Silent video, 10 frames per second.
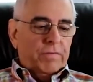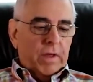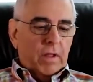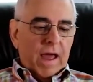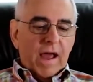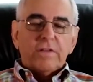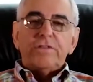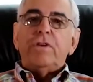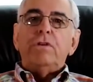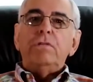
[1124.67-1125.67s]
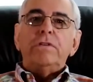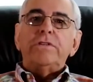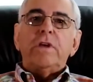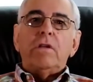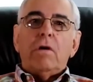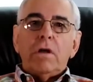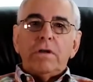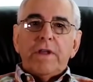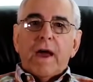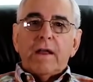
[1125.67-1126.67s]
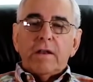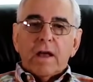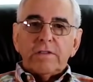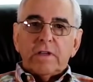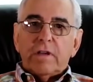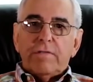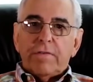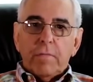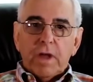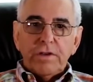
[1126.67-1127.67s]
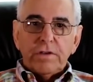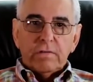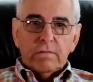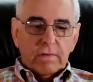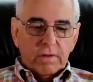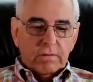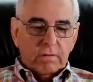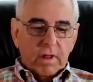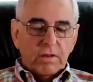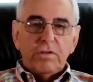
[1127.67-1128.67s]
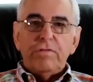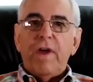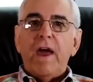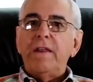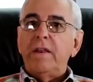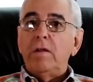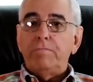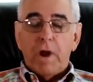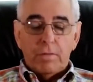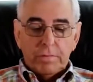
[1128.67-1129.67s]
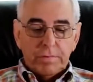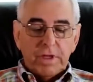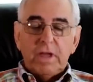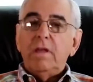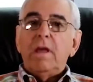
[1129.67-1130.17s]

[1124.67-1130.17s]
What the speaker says: they'll ask you to send all your diagnostic information that you've had, and they'll probably